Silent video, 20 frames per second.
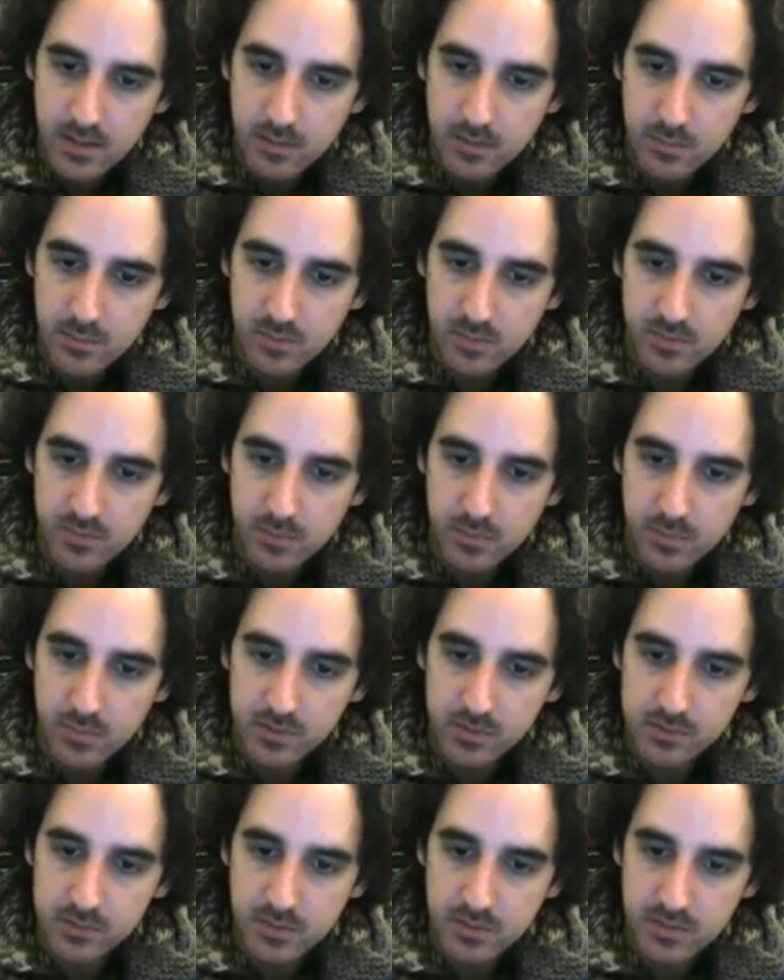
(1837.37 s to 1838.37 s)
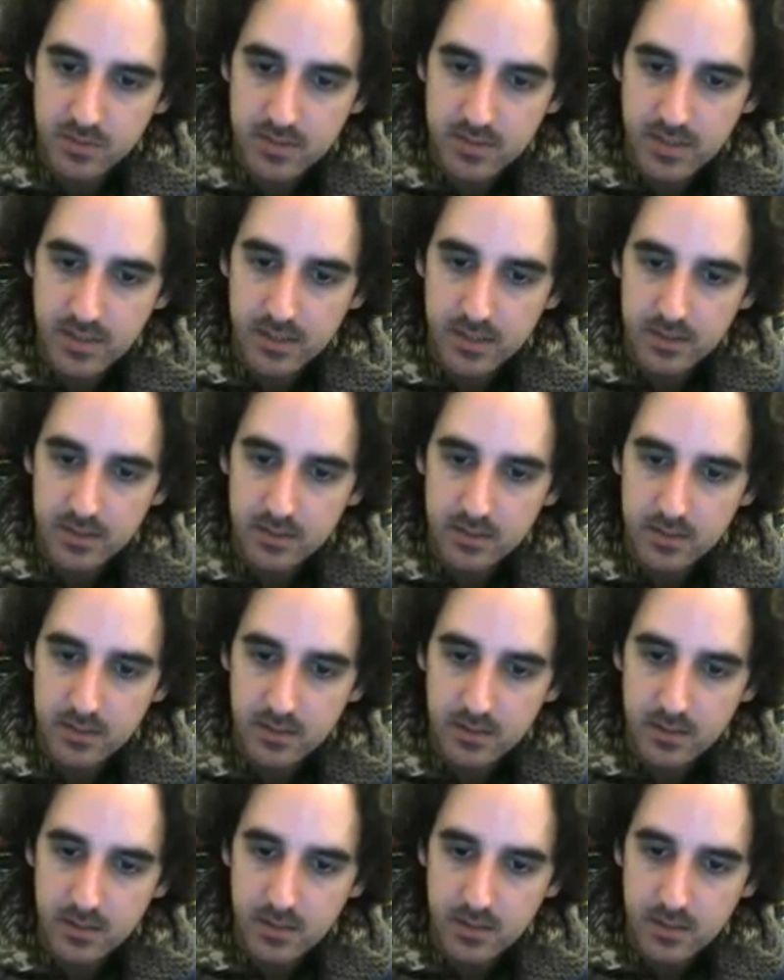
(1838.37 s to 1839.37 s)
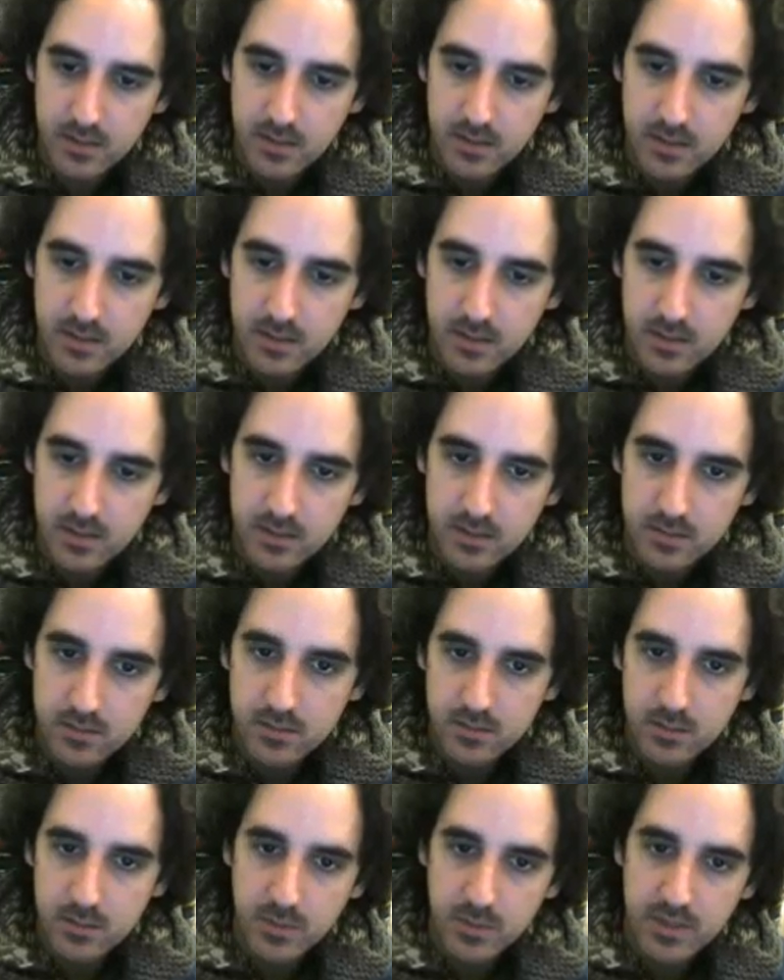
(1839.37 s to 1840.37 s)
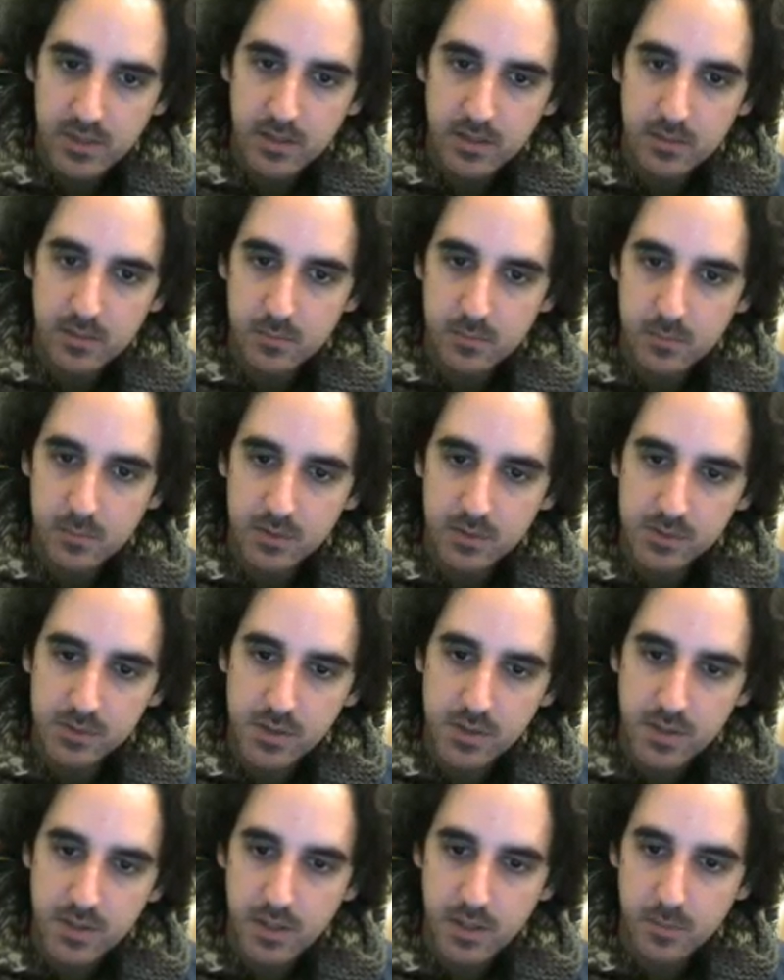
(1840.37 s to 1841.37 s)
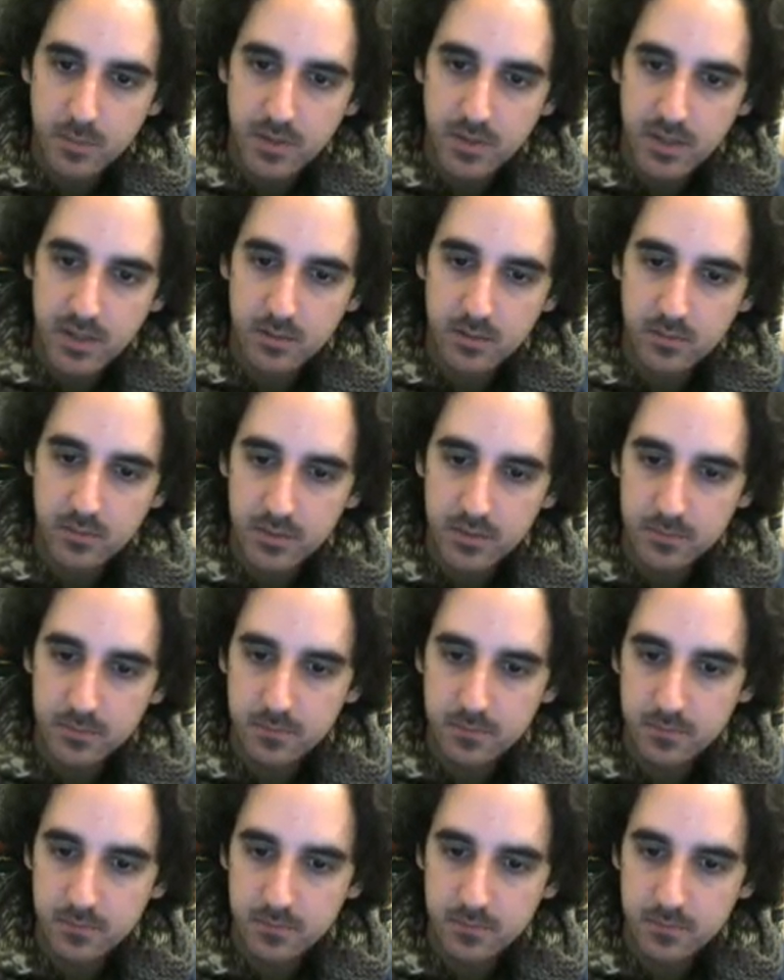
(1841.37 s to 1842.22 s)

and move it more to the side so that we get more shape out of it.